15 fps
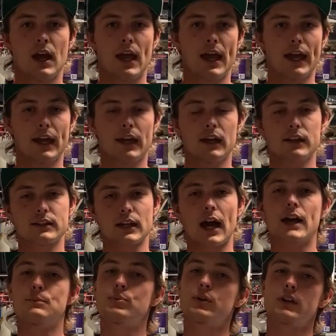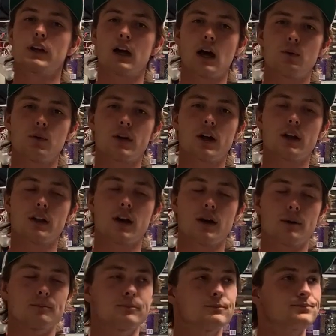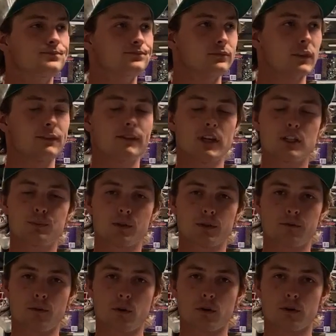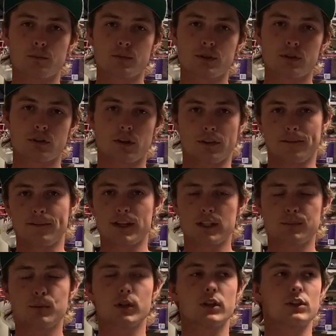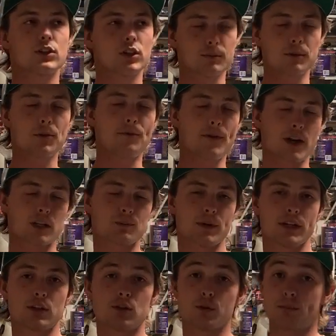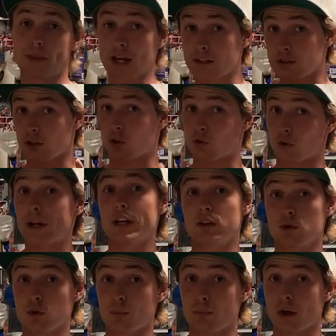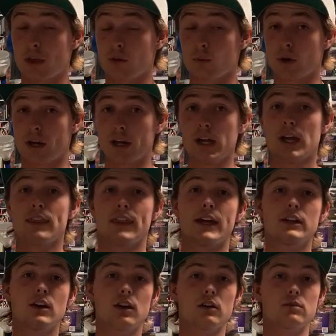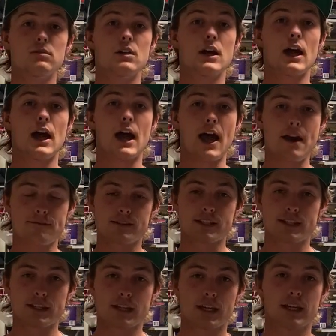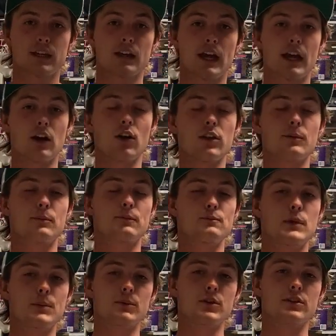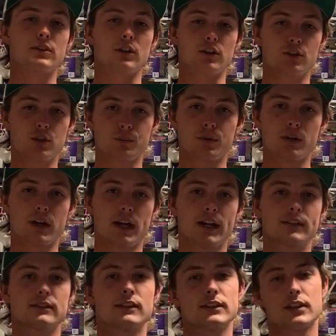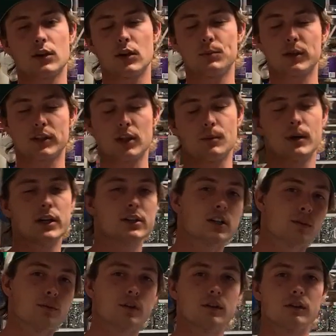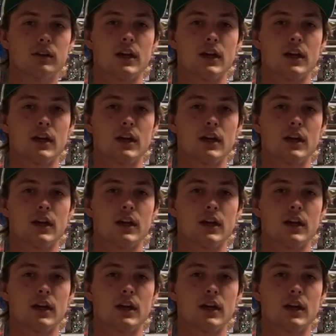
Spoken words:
and I went on Facebook forums, or the Facebook Turbo Fox Body group. That is a great group, by the way. They know everything, and all the members are super nice. That's how I picked out my turbo.